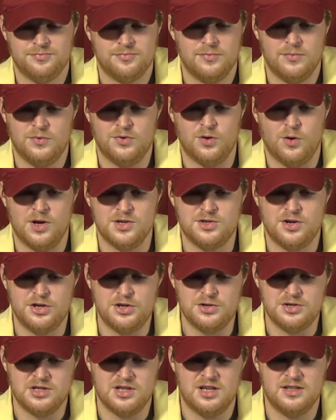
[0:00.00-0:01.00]
So I started
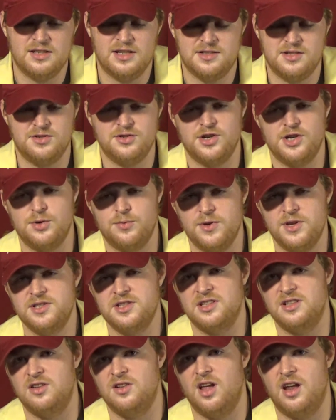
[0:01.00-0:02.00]
using unnecessary
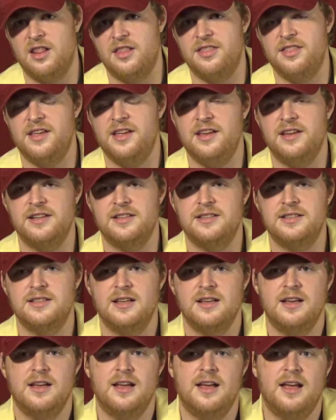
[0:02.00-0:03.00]
risk in a lot of things,
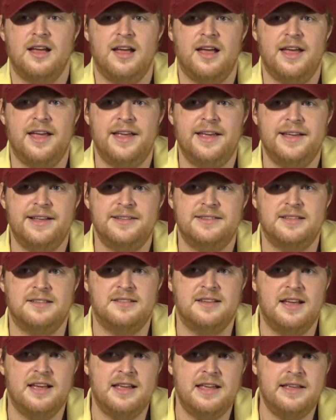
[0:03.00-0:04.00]
and
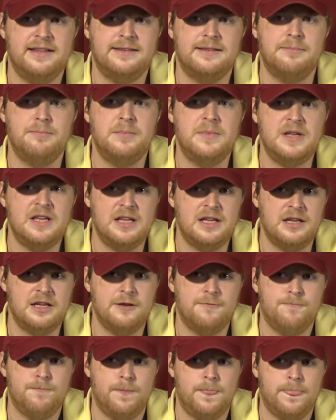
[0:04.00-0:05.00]
today, to
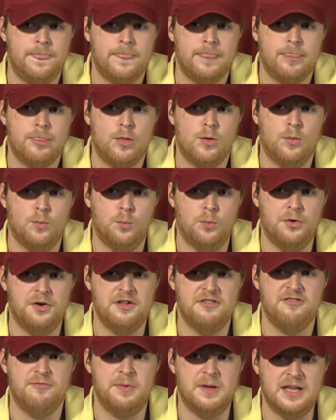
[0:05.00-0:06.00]
me, would
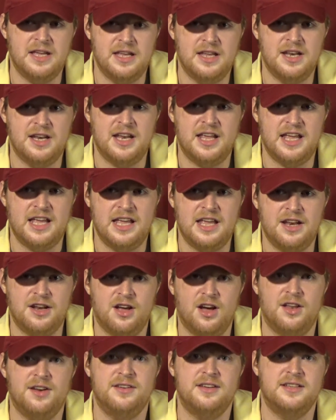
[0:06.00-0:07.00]
have been an
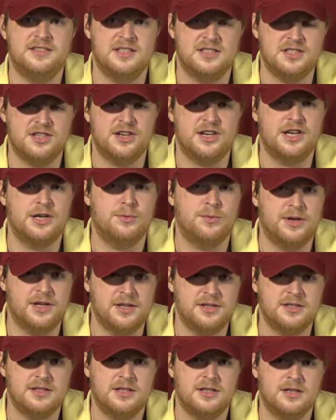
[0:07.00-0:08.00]
unnecessary
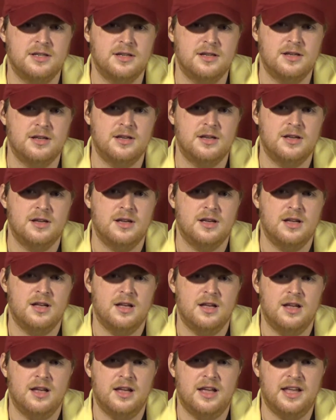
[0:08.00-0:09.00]
risk.
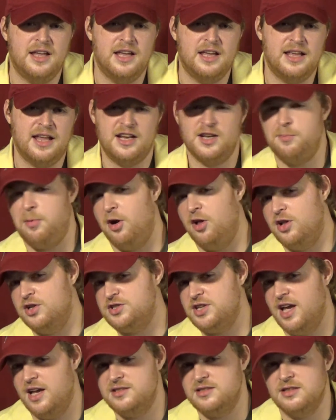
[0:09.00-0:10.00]
And I
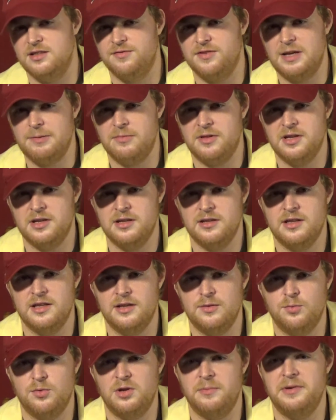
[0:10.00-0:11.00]
apologize to the family
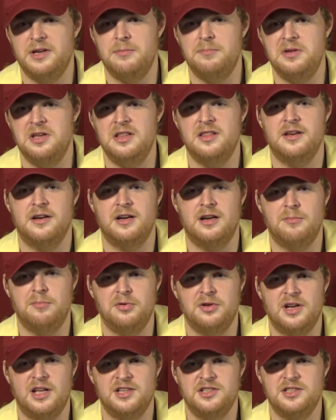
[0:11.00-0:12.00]
that wanted me to be there, but